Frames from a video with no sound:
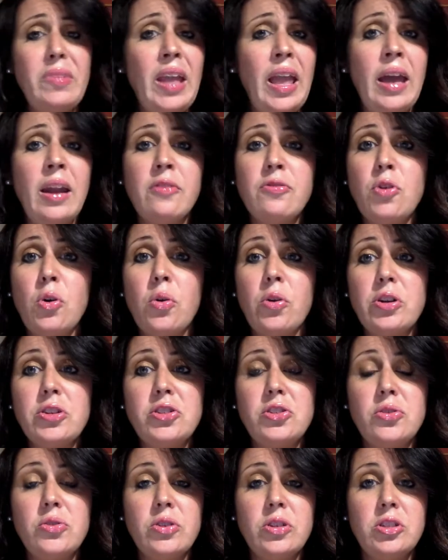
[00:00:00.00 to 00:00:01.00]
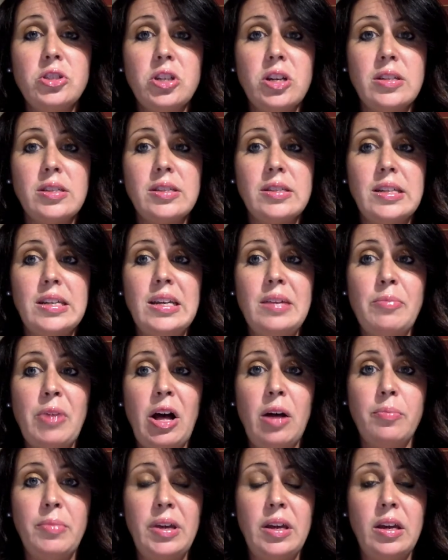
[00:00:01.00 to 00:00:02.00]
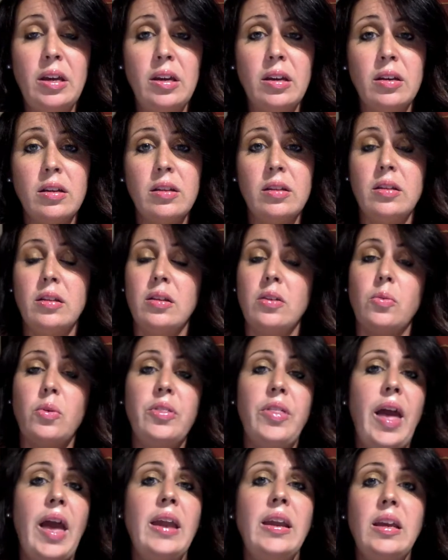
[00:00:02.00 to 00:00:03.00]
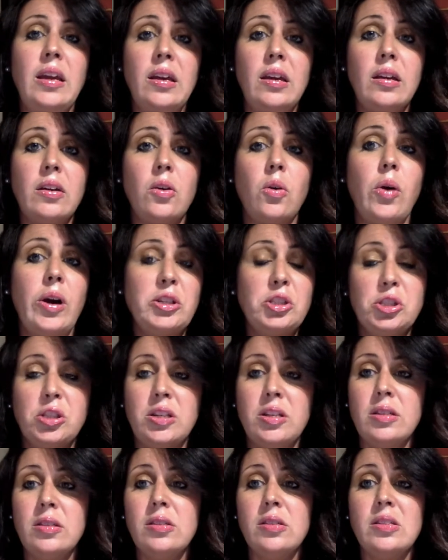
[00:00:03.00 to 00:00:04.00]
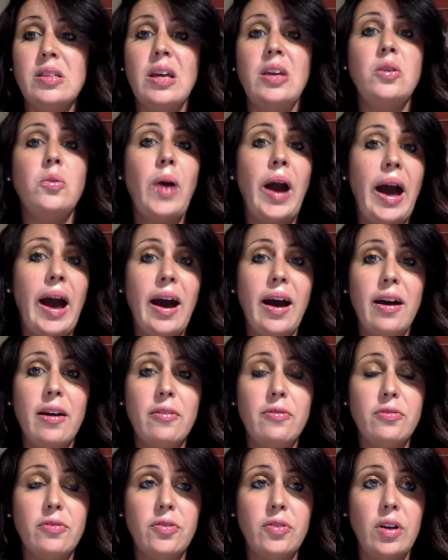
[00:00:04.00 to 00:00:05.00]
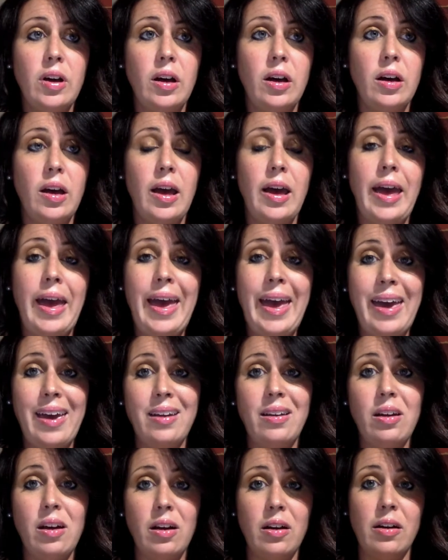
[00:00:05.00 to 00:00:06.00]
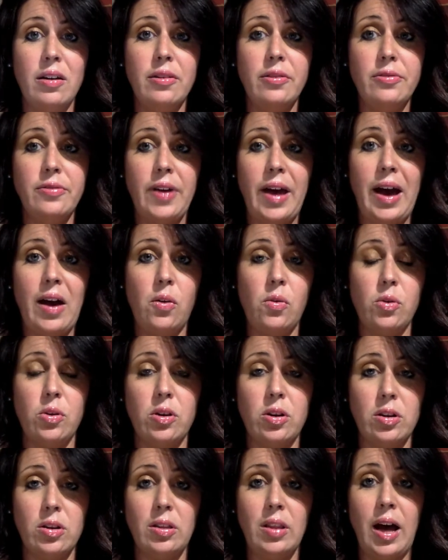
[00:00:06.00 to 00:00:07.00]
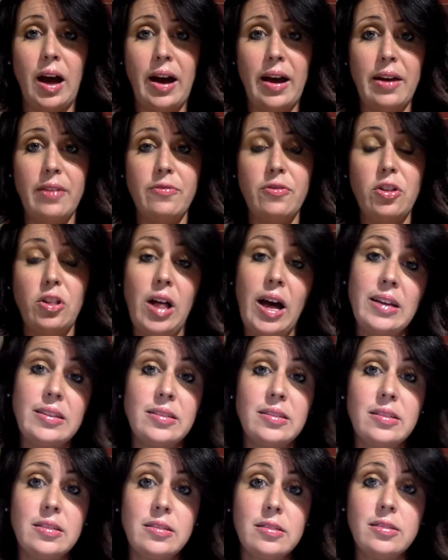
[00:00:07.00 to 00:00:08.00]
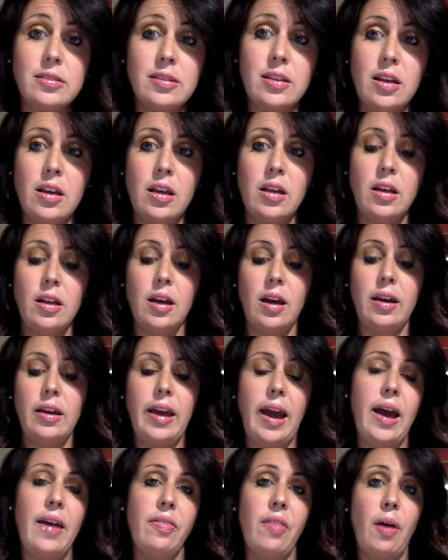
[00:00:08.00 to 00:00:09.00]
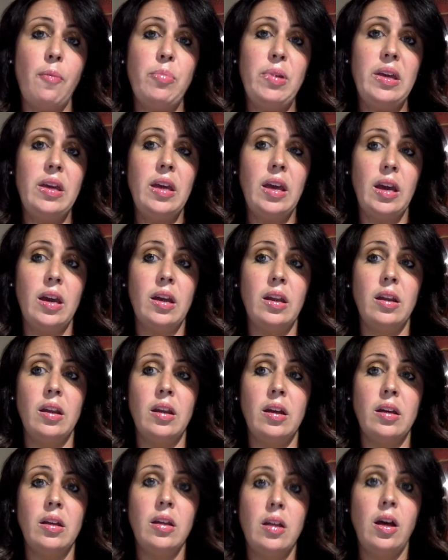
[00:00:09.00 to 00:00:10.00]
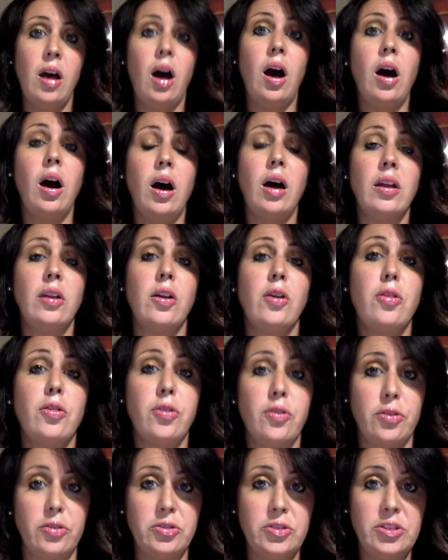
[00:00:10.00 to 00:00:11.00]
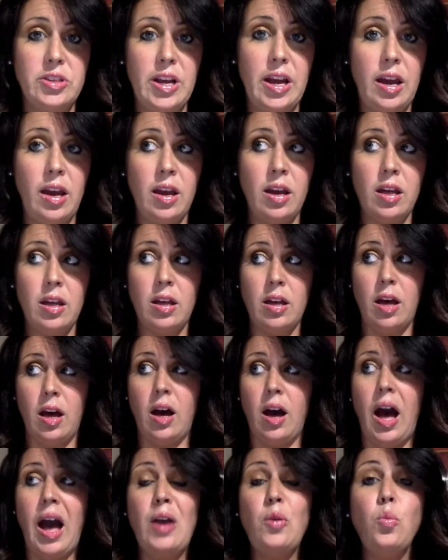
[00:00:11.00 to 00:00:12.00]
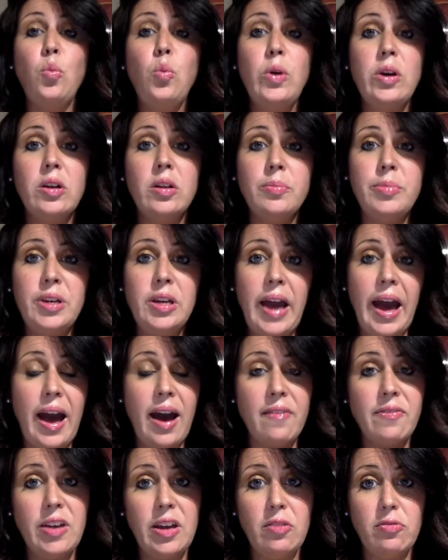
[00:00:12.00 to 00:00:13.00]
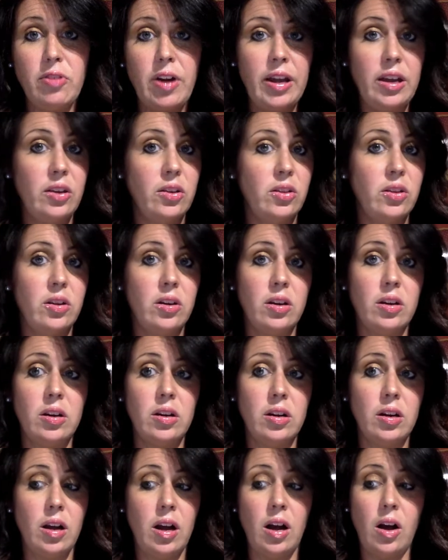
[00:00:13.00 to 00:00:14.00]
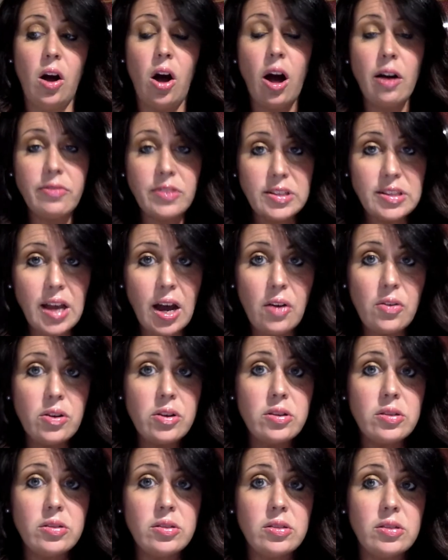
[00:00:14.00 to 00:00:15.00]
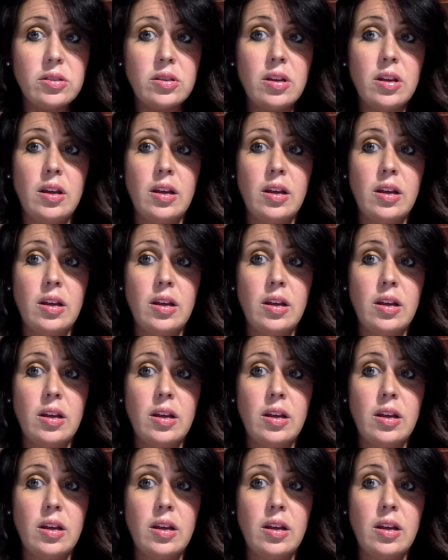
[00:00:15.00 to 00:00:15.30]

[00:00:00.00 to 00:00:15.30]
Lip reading: of course, you can just email me with any questions that you have ahead of our live classes, again, that begin on Thursday. I will be having regular office hours,